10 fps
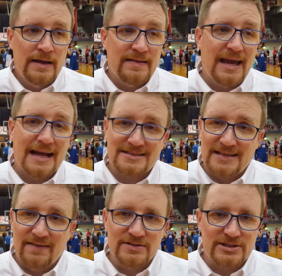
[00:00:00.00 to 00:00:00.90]
They got
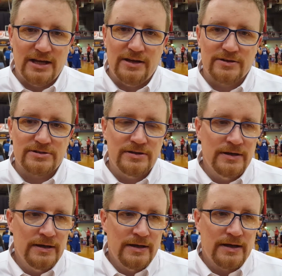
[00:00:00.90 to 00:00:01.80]
seven seniors.
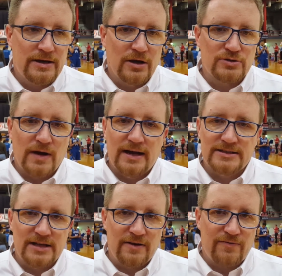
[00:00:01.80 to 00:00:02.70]
Coach
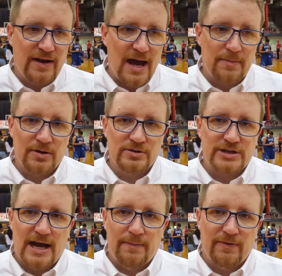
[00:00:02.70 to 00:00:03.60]
Riley's done a phenomenal
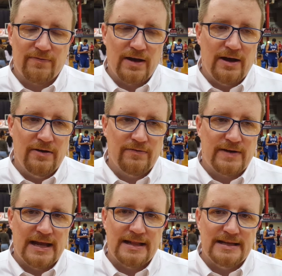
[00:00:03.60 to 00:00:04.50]
job of
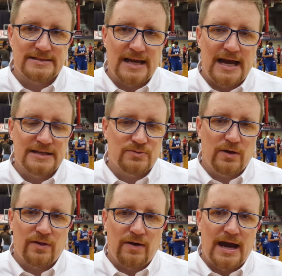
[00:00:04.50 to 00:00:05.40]
getting these guys to
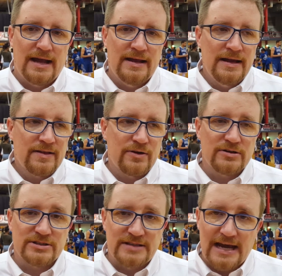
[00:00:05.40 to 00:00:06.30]
where they're at. They're
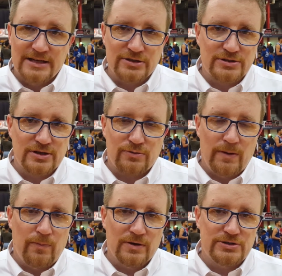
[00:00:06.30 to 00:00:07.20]
as dangerous a
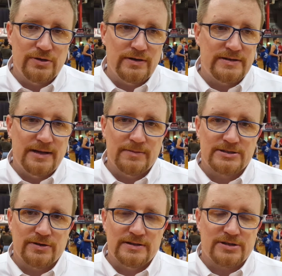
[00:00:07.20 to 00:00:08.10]
three-point shooting team
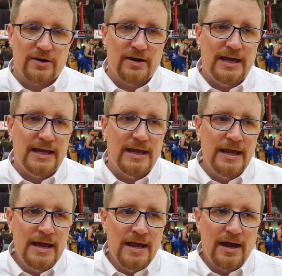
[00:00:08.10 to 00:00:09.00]
as there is in our league.
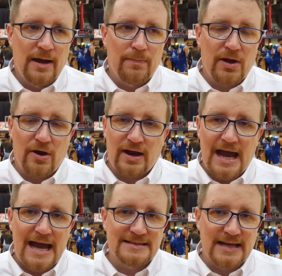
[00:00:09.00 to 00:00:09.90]
But our
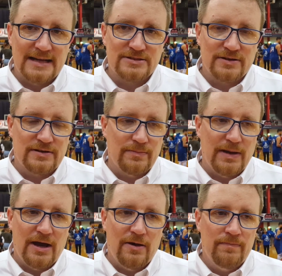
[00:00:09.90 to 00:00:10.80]
guys answered the
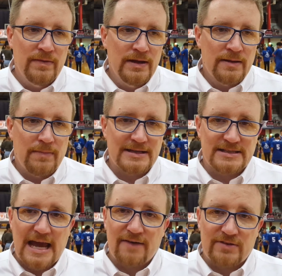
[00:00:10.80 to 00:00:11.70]
bell. My
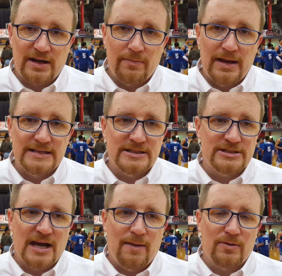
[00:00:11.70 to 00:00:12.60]
staff did an amazing
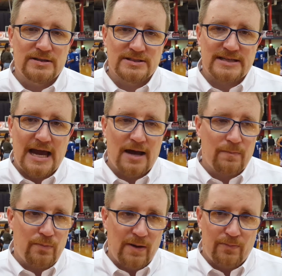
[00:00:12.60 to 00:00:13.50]
job with the scout
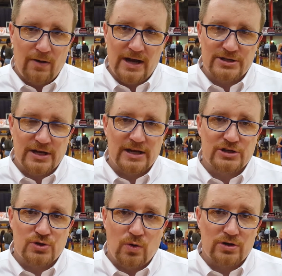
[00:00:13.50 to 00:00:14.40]
preparation and
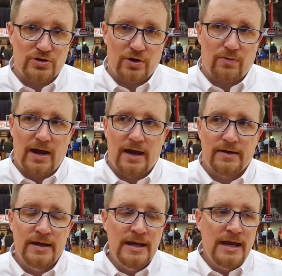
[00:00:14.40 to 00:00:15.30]
short turnaround,
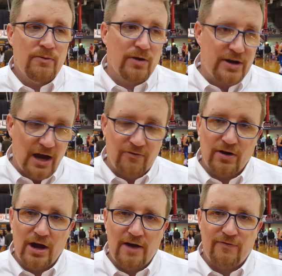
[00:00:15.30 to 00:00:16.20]

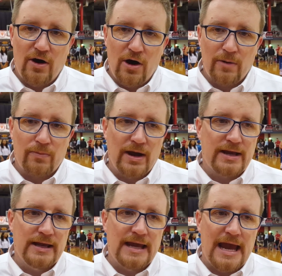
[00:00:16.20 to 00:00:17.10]
recovering off a
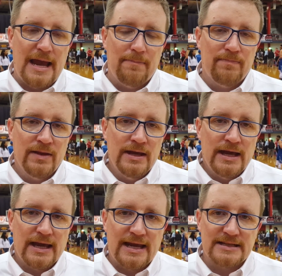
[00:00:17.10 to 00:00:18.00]
heartbreaking game
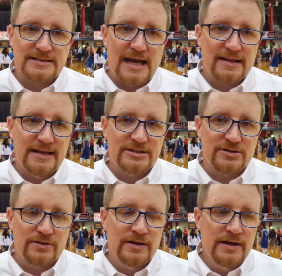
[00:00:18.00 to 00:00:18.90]
against
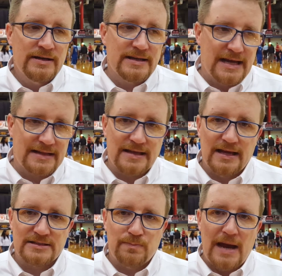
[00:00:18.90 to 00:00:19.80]
Southeastern to get
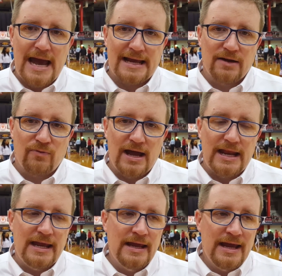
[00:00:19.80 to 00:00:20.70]
us back and
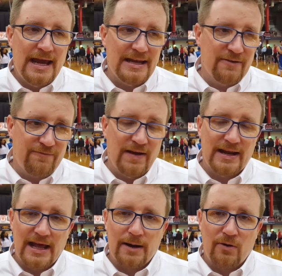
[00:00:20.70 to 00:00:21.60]
ready and
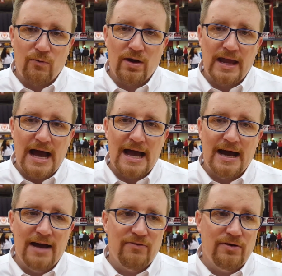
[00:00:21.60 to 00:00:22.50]
defend at a really high
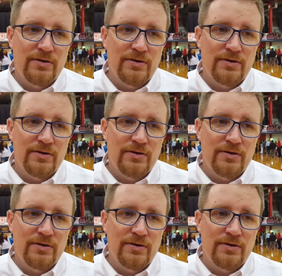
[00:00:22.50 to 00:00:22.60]
level.